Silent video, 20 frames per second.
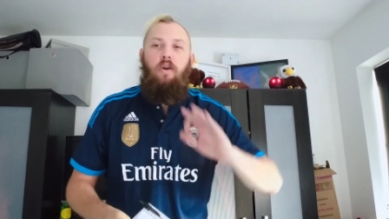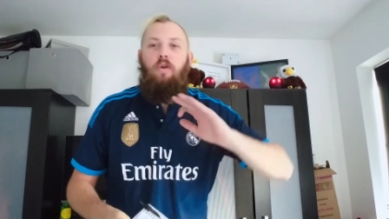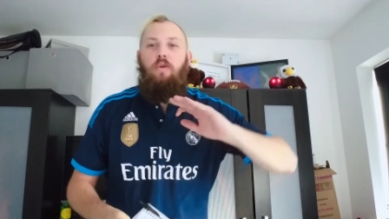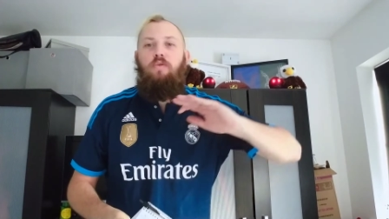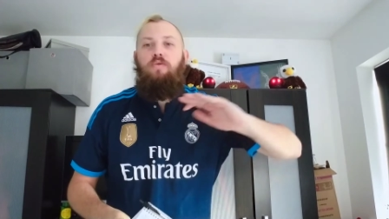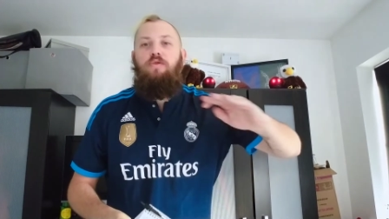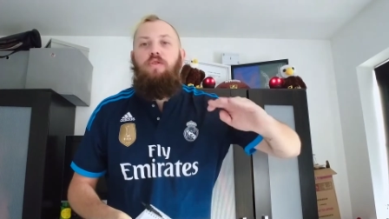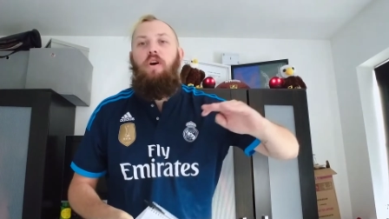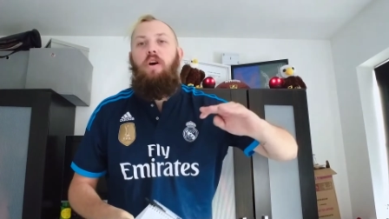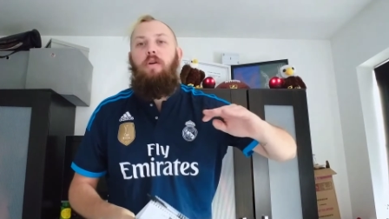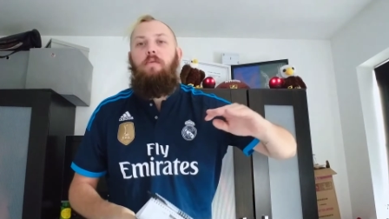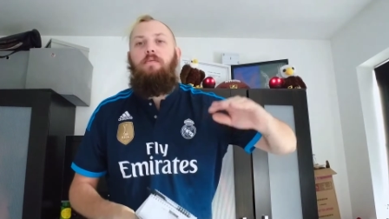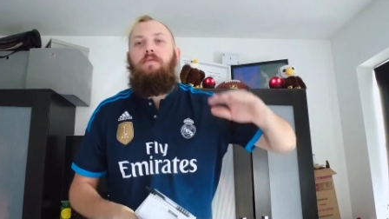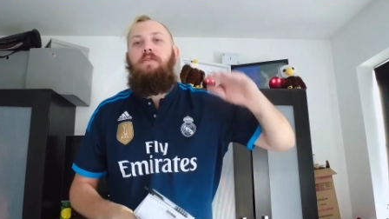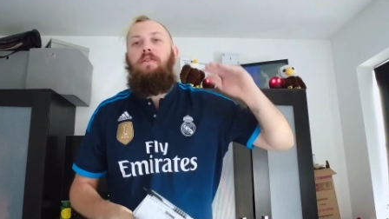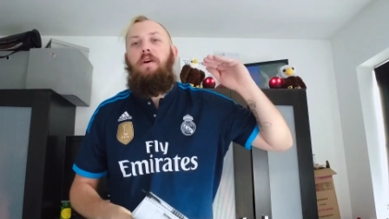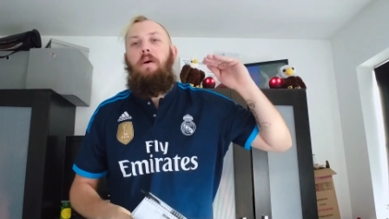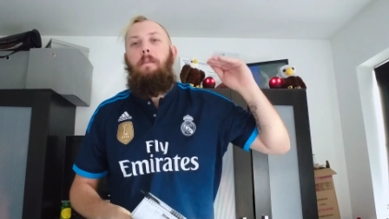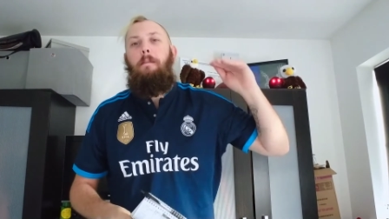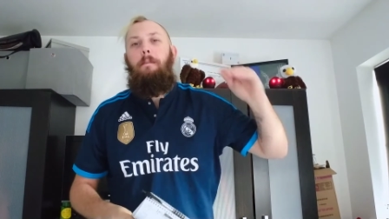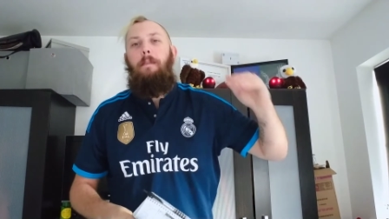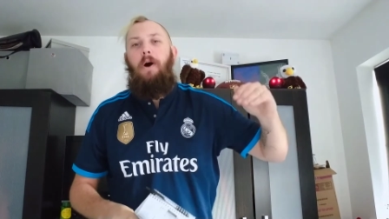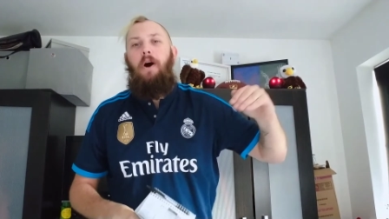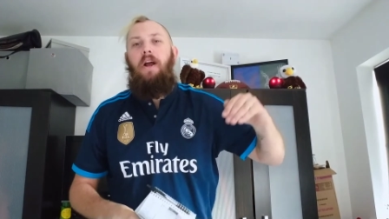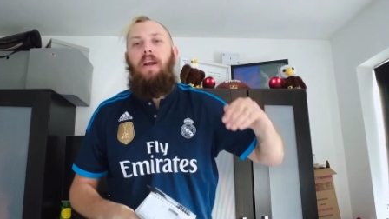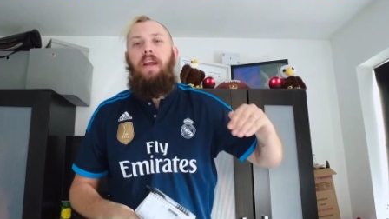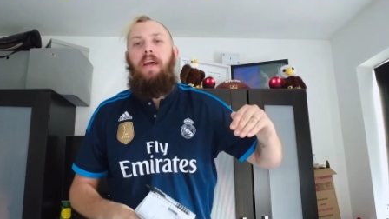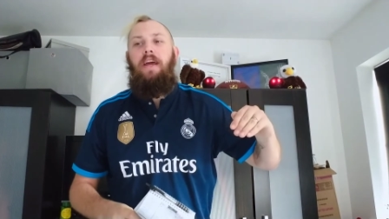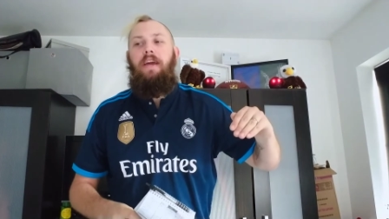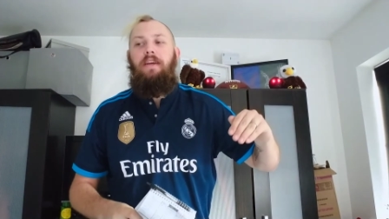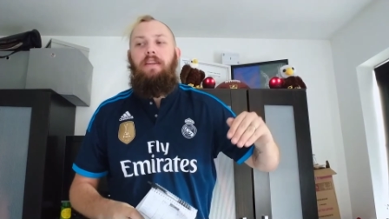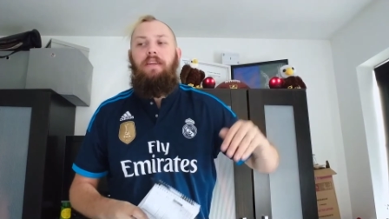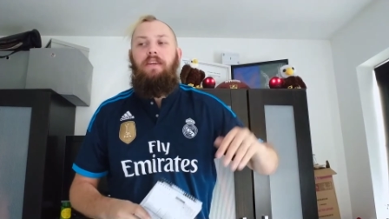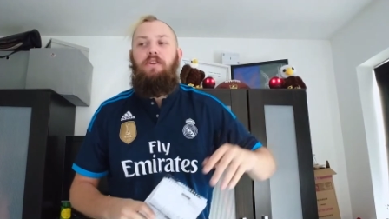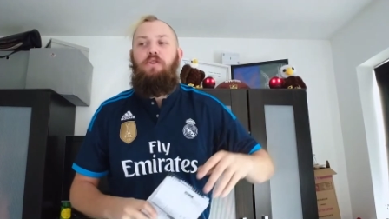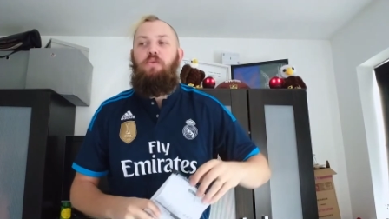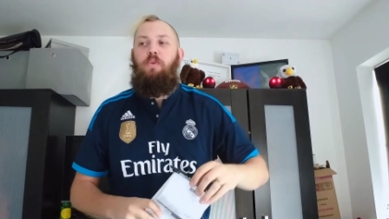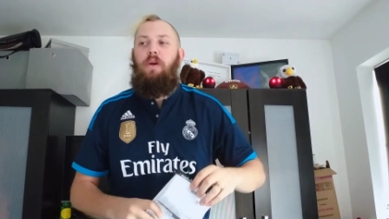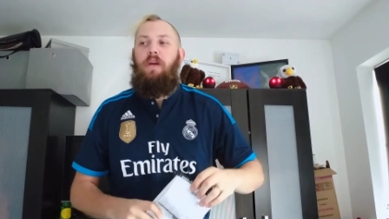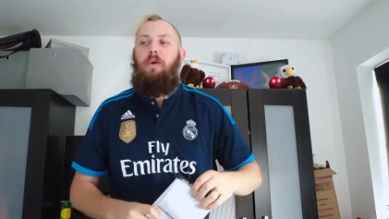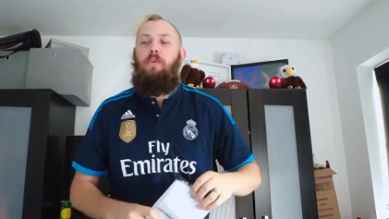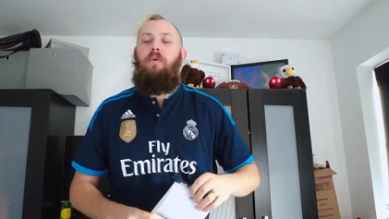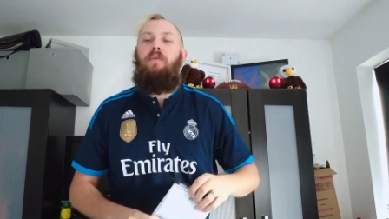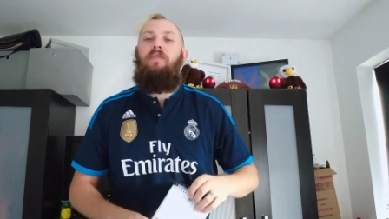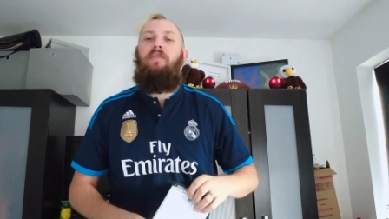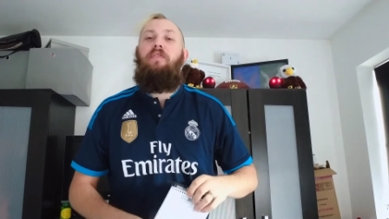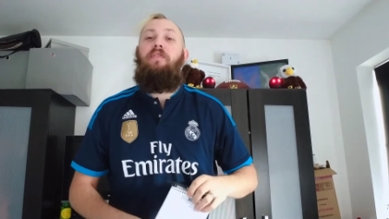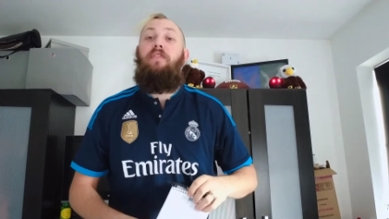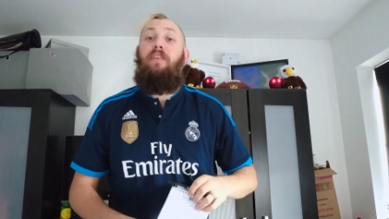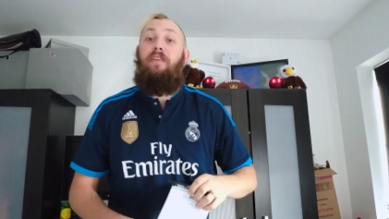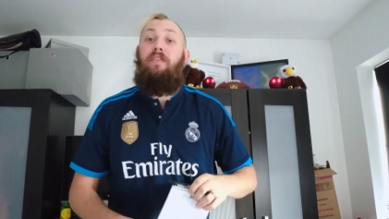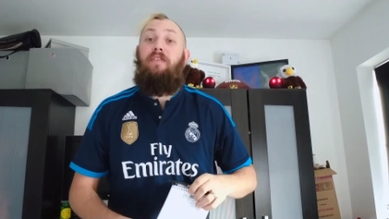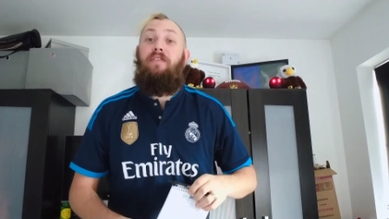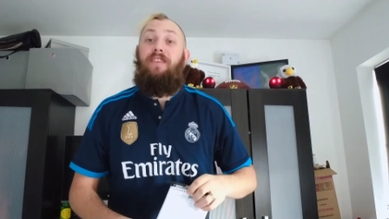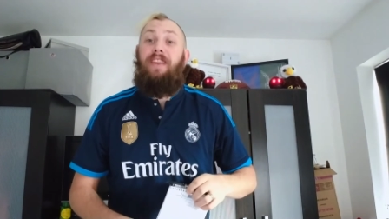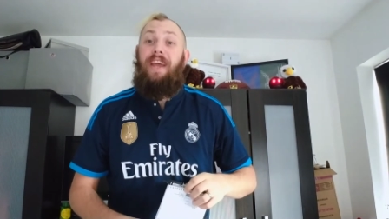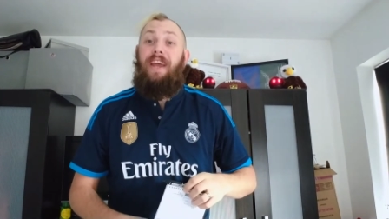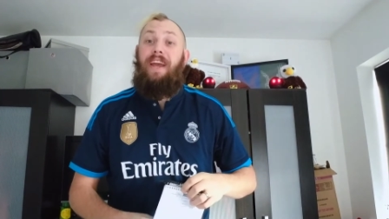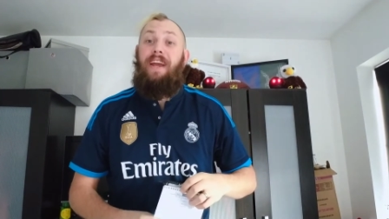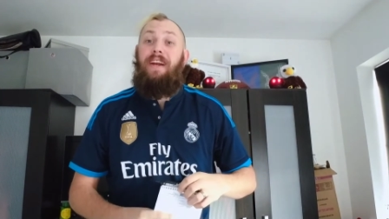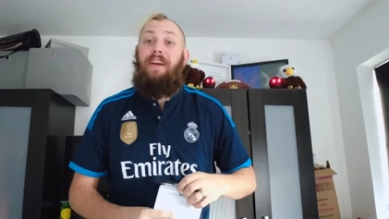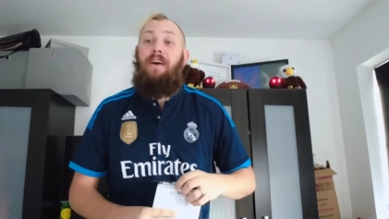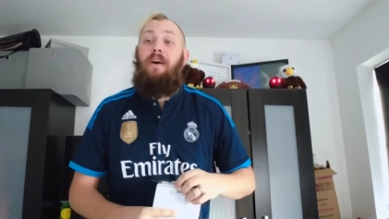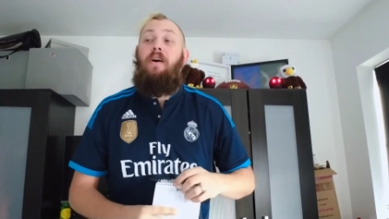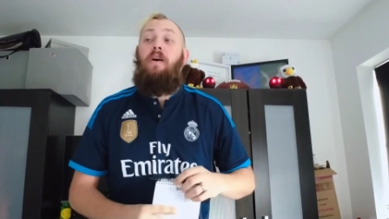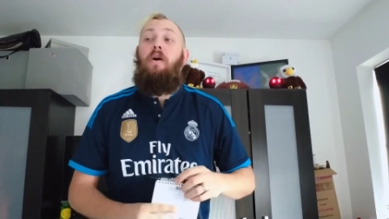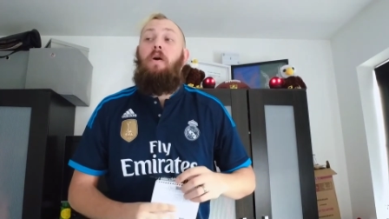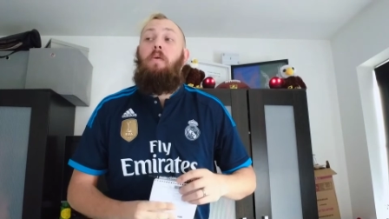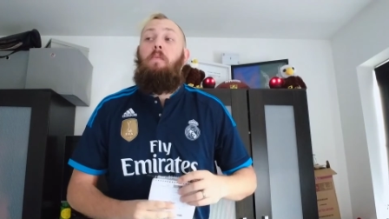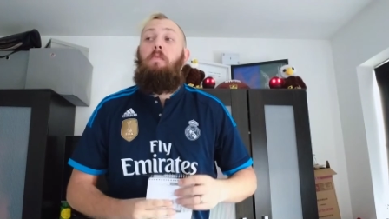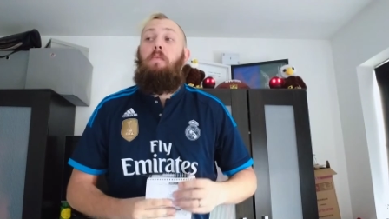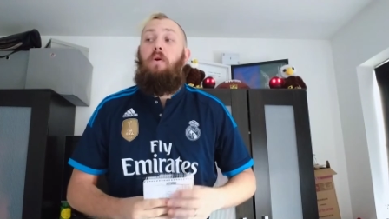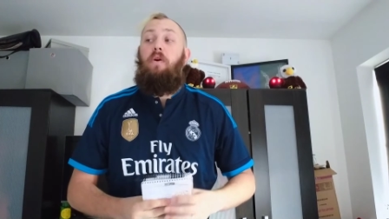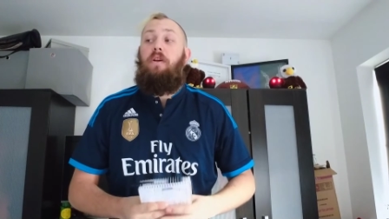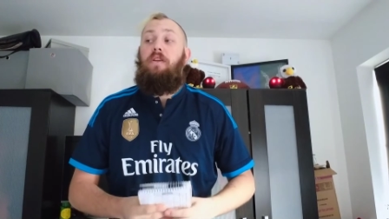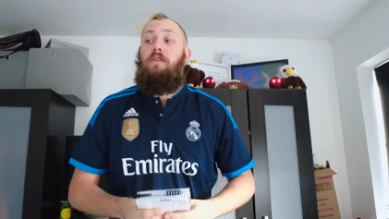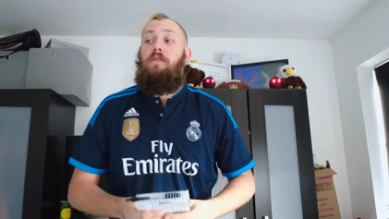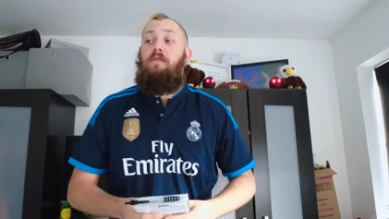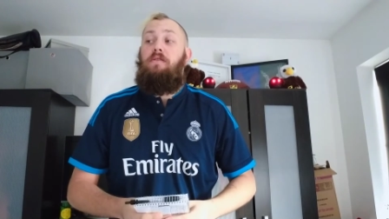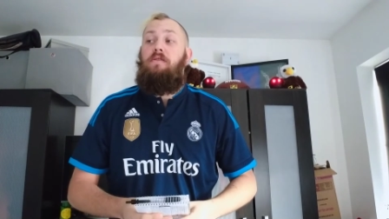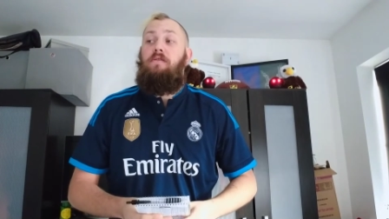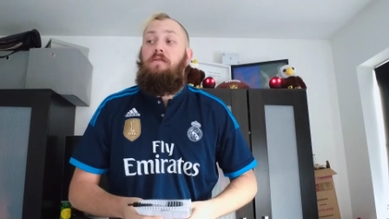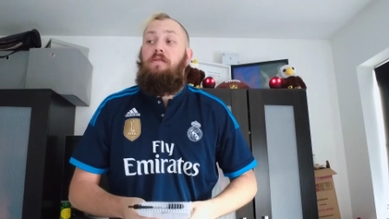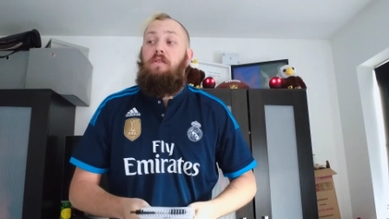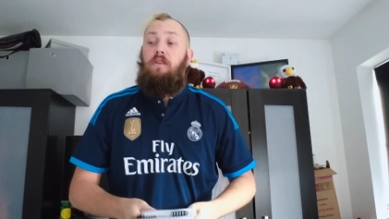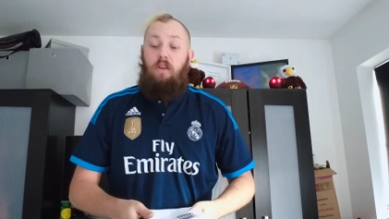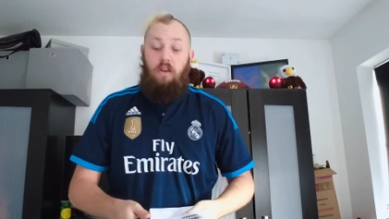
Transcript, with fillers: all topped my league this week with 15 points.